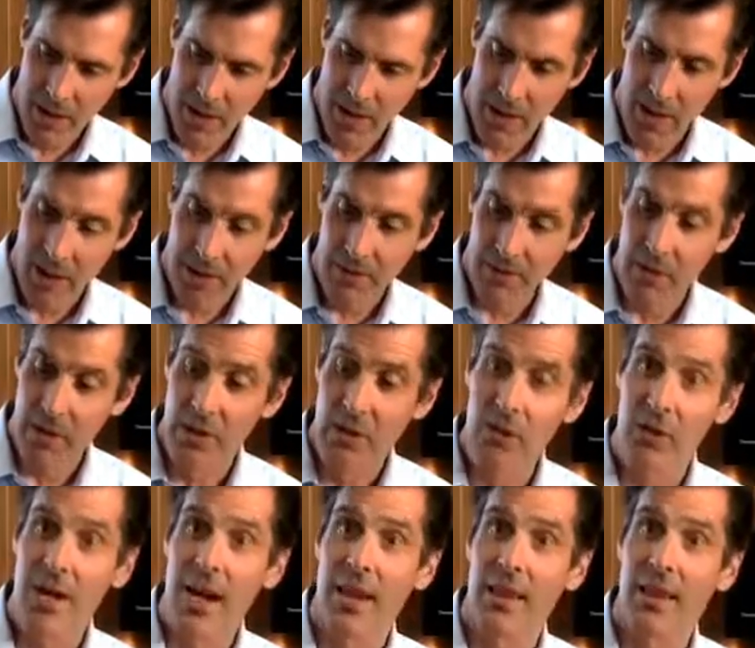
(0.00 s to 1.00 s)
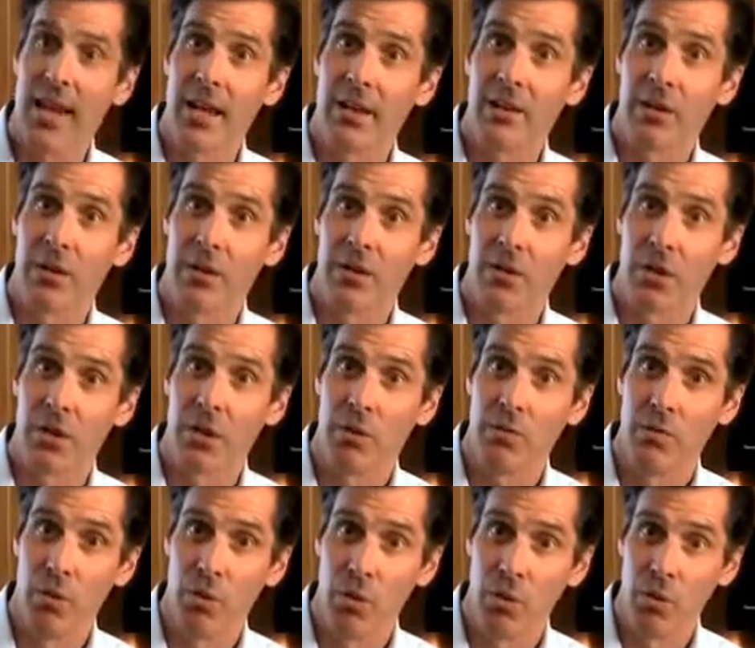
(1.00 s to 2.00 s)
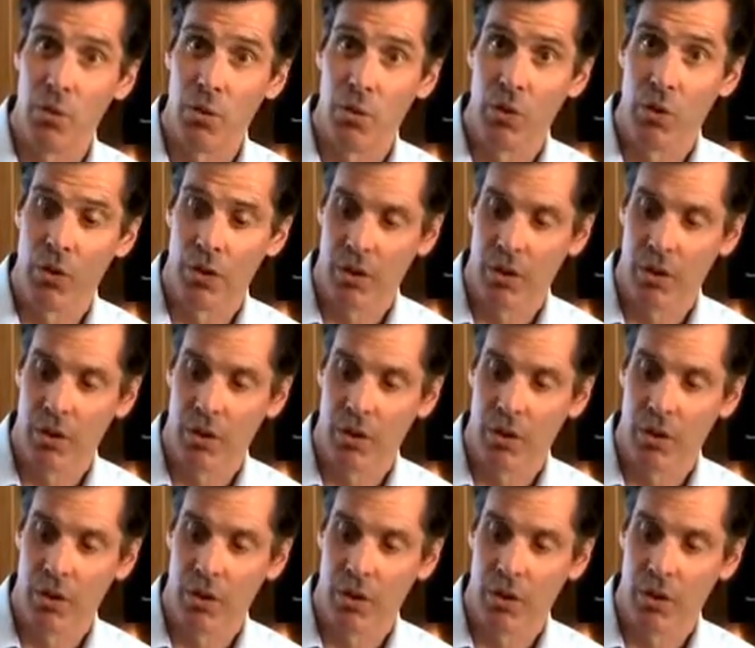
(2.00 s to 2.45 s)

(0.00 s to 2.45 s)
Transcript: Enough till you get that sort of smooth